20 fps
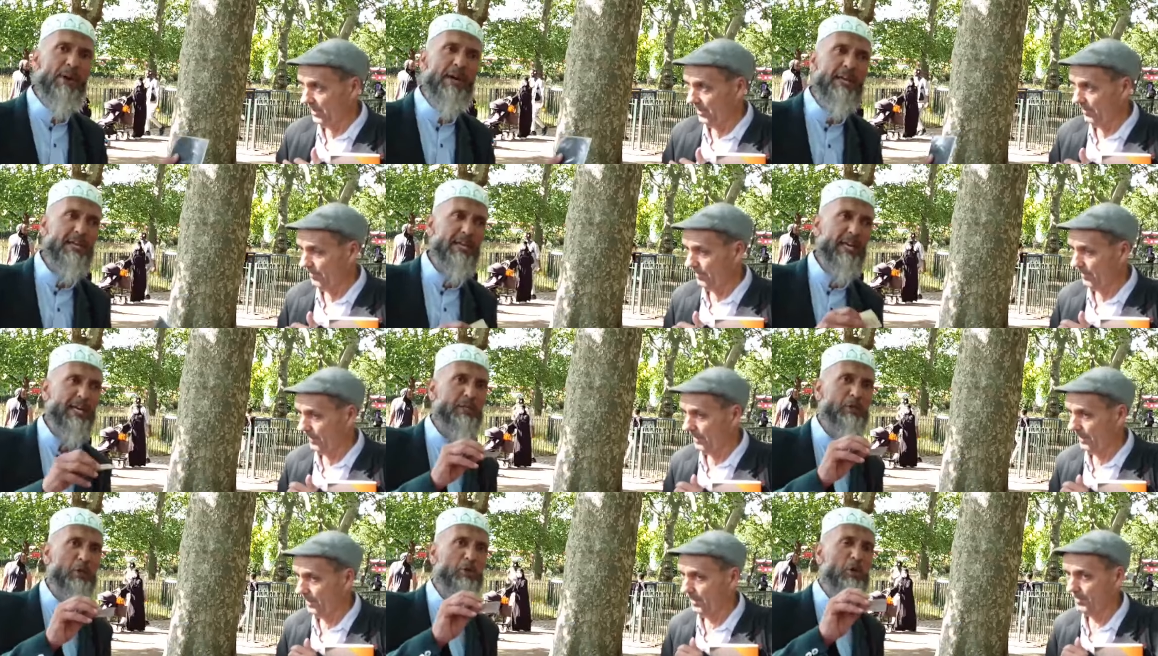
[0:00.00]

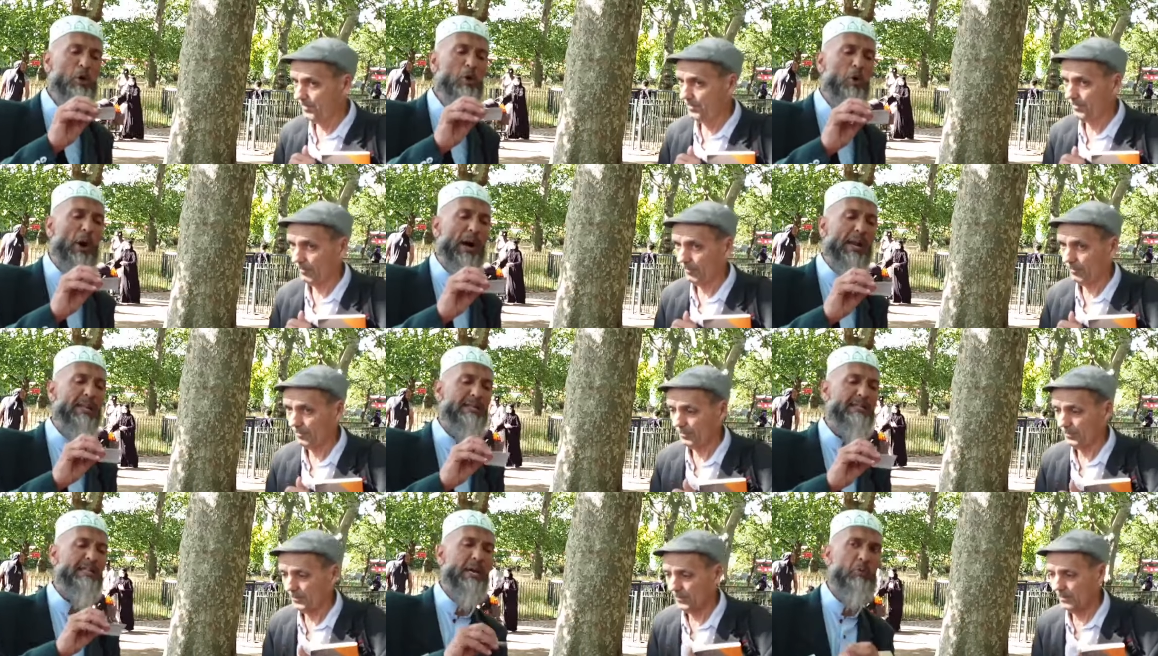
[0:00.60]
Speaker 1: read to you
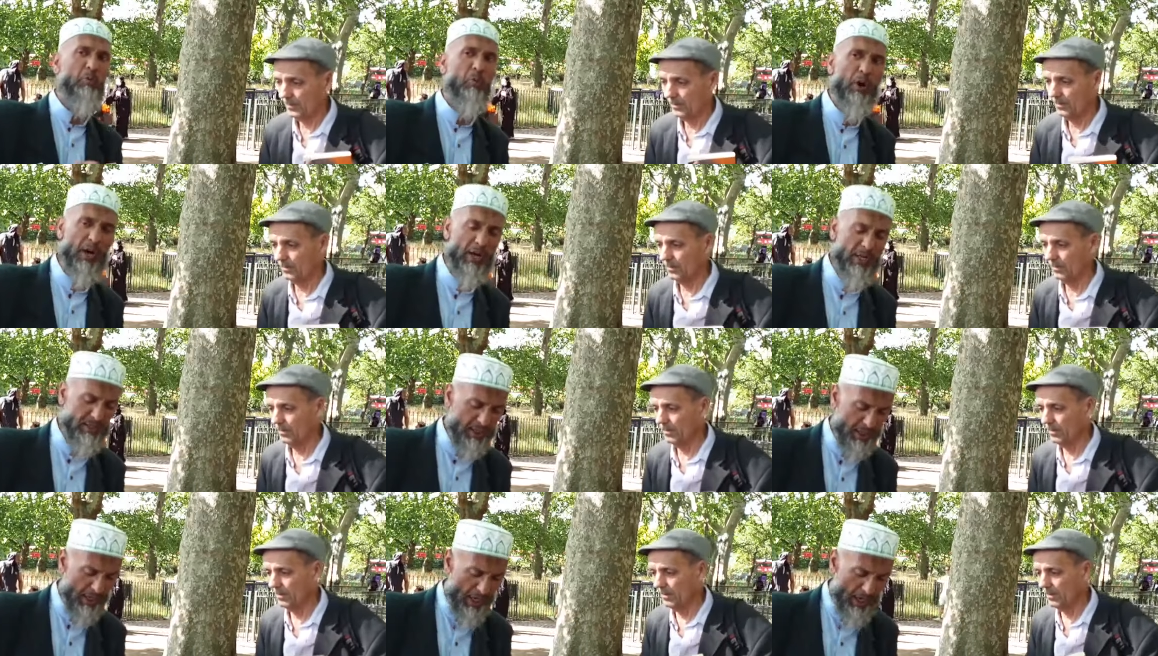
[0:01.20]
another
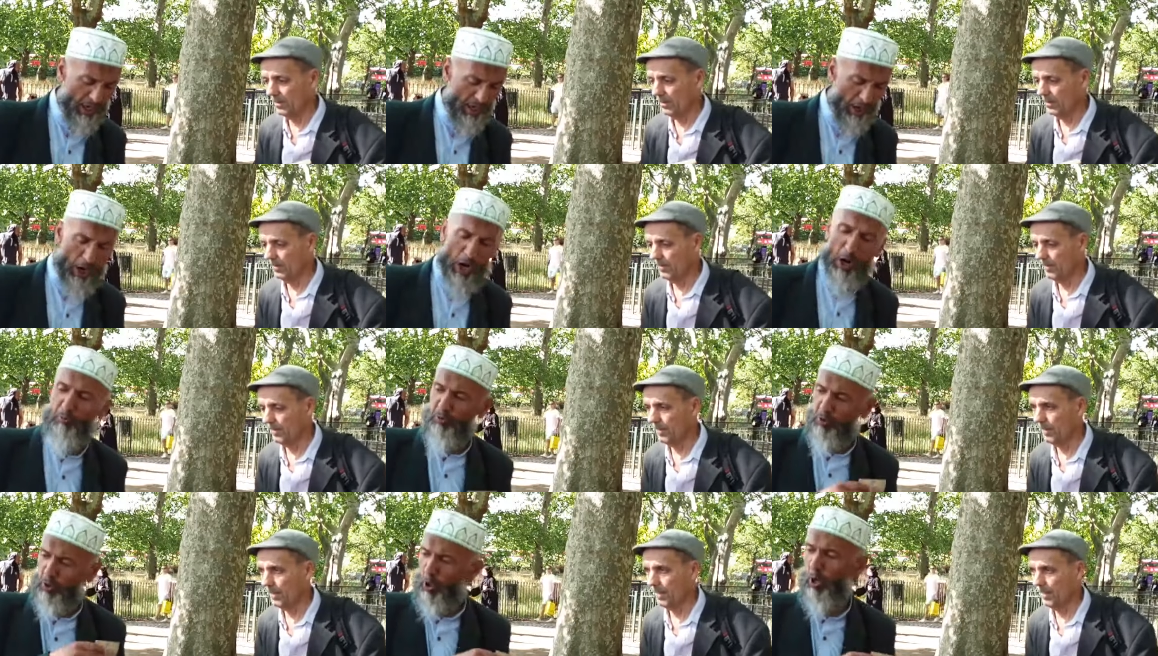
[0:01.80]
verse
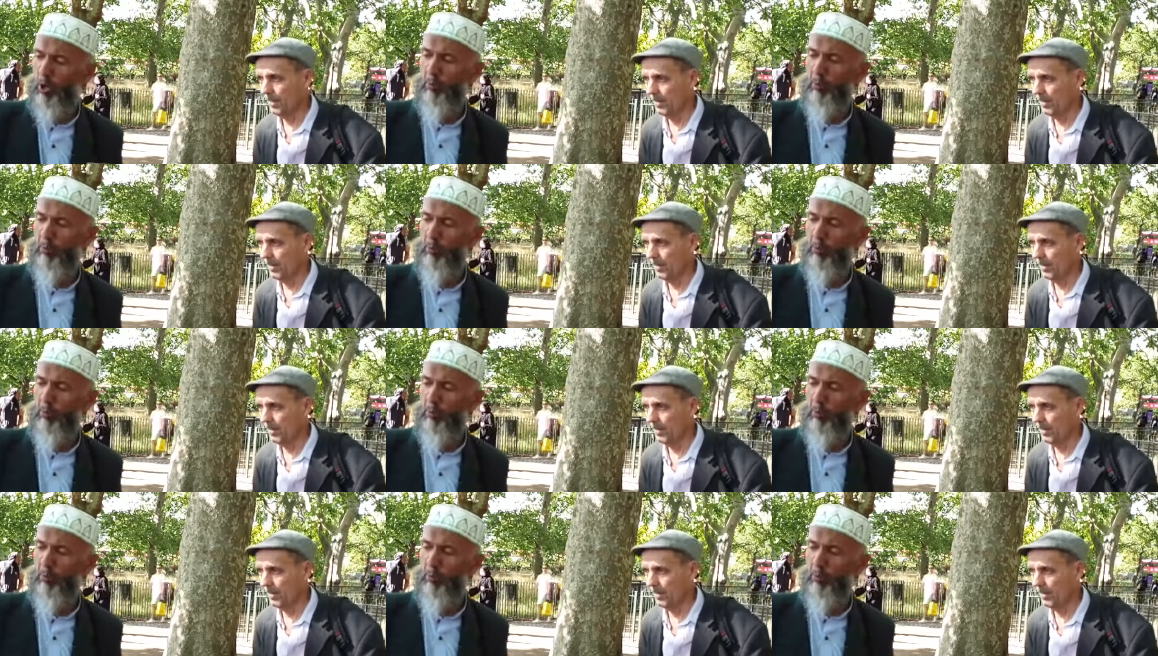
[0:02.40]
of your